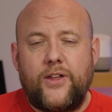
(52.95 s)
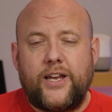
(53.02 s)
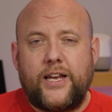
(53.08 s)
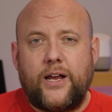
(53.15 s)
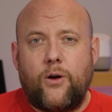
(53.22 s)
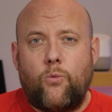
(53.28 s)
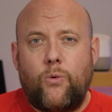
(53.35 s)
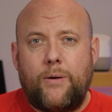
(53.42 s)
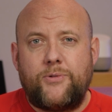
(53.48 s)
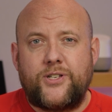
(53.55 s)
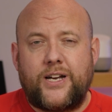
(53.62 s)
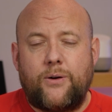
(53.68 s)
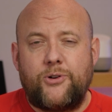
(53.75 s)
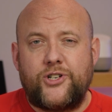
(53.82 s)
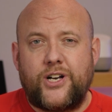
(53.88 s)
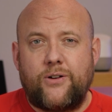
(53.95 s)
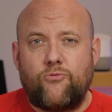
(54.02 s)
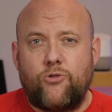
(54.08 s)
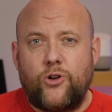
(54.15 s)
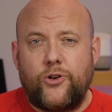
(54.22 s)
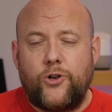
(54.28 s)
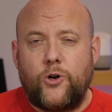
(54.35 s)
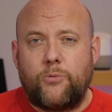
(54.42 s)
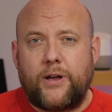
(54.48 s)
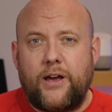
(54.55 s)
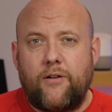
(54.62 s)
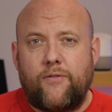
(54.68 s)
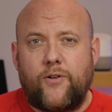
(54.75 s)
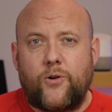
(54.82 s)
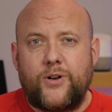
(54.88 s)
the website which I run,
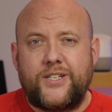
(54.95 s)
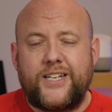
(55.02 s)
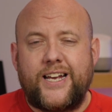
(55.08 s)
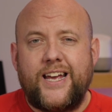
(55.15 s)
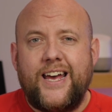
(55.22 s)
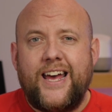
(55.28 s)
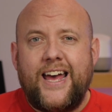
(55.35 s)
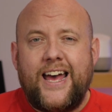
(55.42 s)
HomeKit Authority,